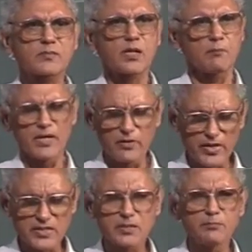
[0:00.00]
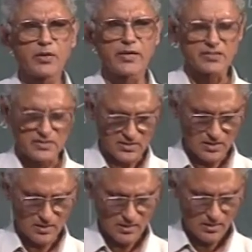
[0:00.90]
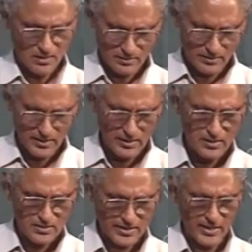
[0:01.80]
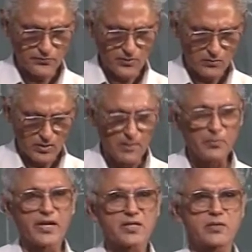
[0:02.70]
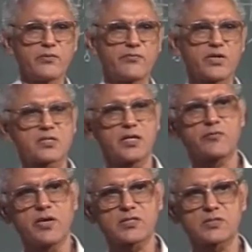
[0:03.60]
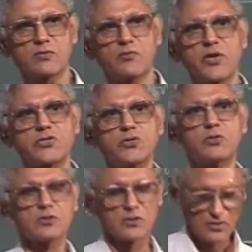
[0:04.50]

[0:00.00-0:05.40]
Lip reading: but in very simple cases the straightforward application of differential equations will fetch you